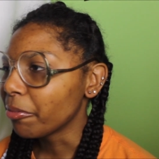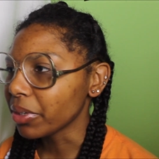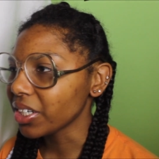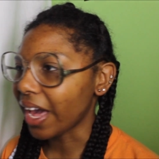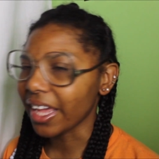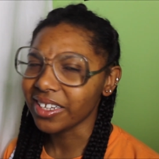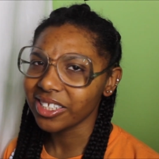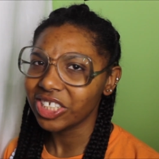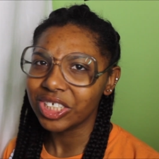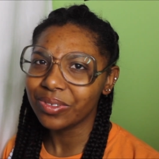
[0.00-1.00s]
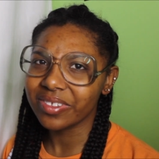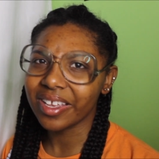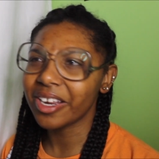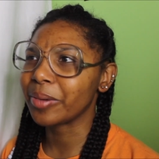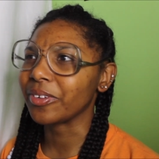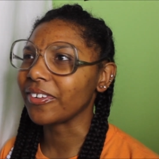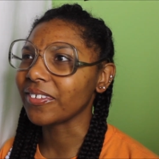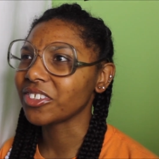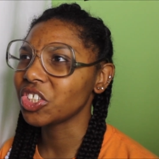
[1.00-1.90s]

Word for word: but I didn't think she was terrible.